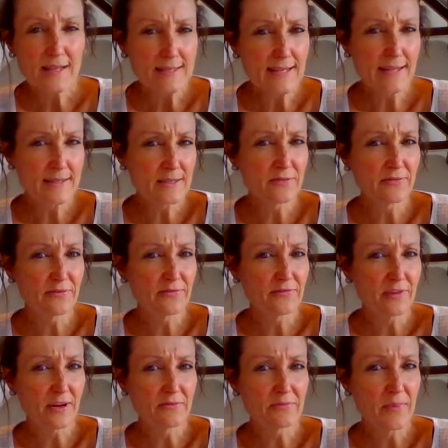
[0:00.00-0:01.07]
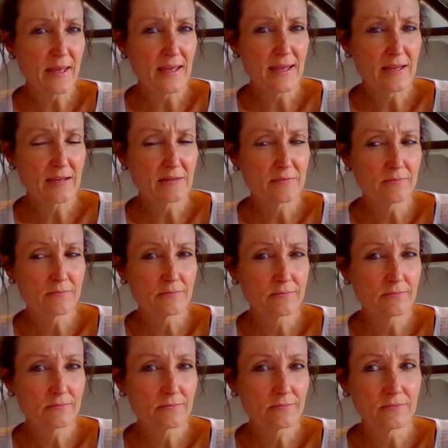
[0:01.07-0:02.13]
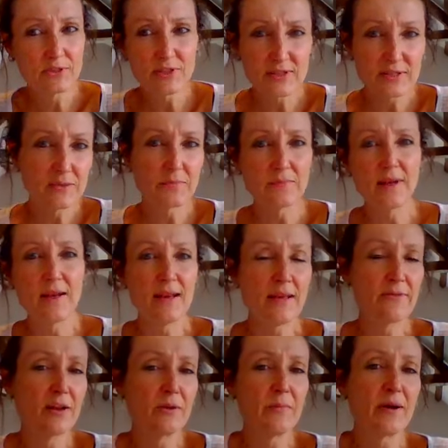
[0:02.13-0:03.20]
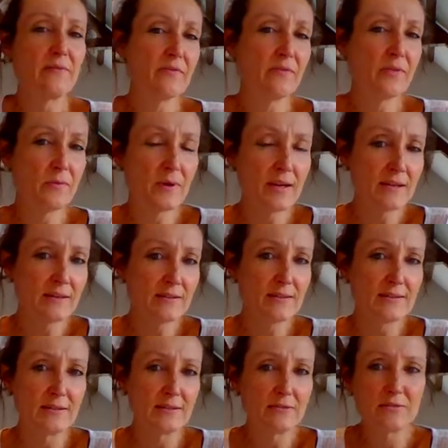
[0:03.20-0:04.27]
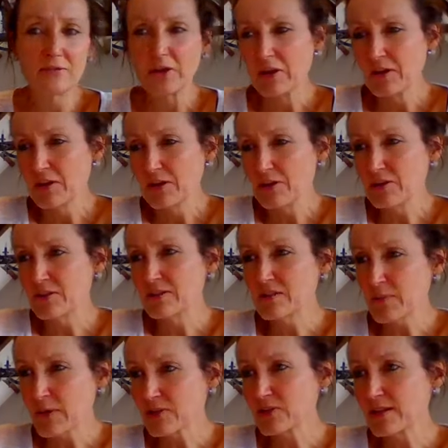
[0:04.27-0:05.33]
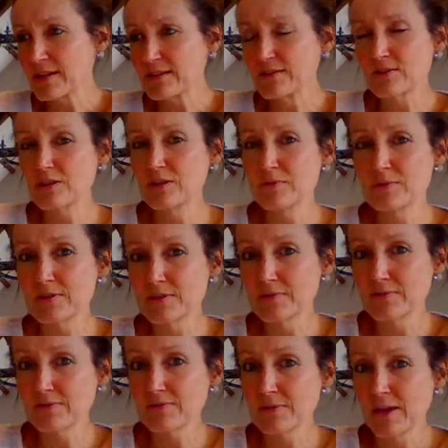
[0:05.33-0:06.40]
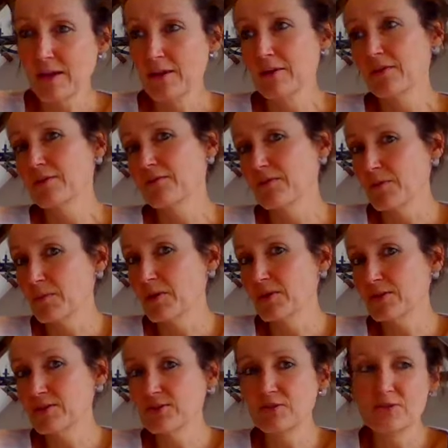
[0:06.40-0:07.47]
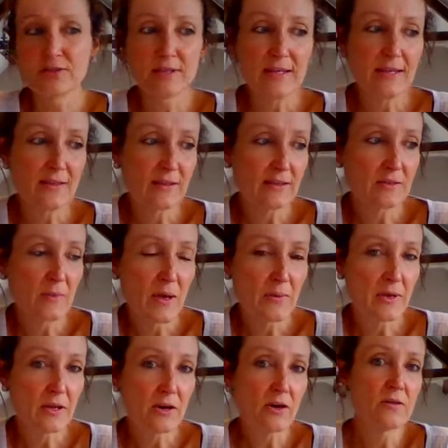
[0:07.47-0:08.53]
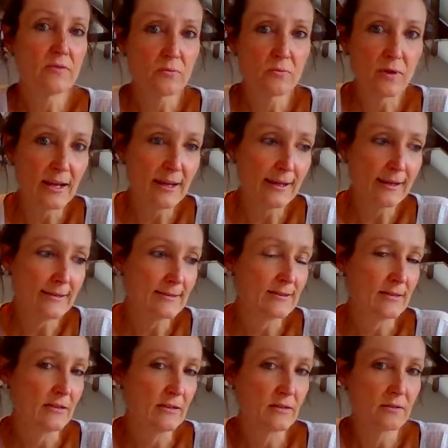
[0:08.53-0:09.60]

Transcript: sense of being just a level above everyone else. And especially in terms of the person you see that's maybe overweight,